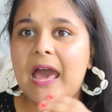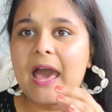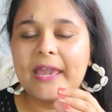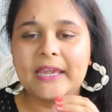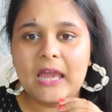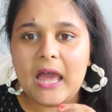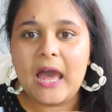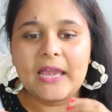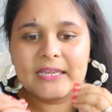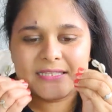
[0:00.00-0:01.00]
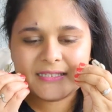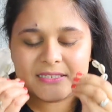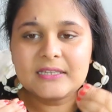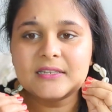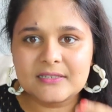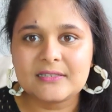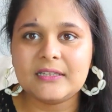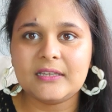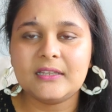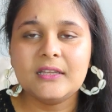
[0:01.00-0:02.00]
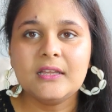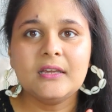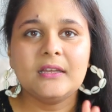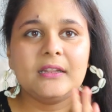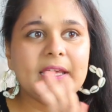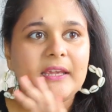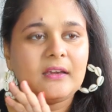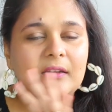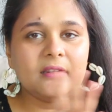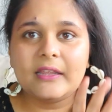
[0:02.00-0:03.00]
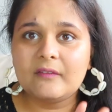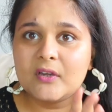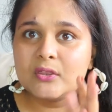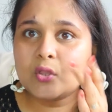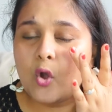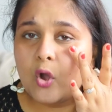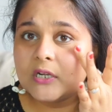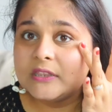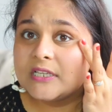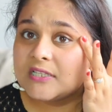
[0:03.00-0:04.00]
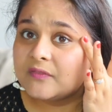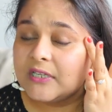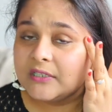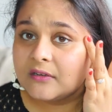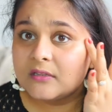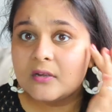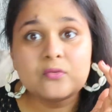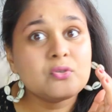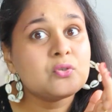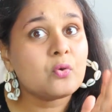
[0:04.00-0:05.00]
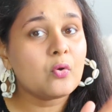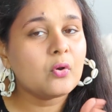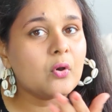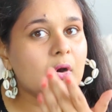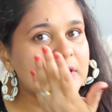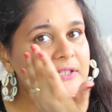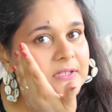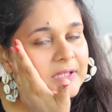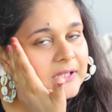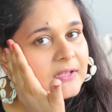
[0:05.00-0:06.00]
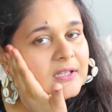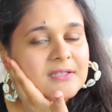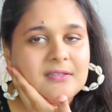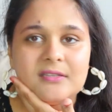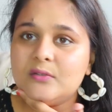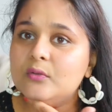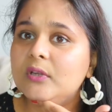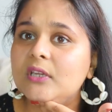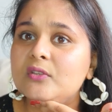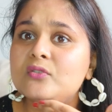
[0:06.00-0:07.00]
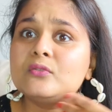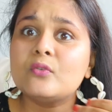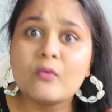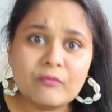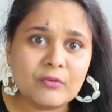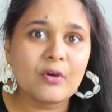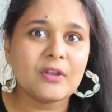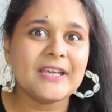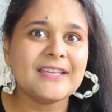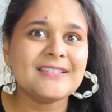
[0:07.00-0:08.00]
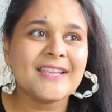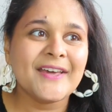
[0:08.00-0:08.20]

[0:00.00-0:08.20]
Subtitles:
I seriously like never thought this will turn out so gorgeous. Like this is looking so flawless.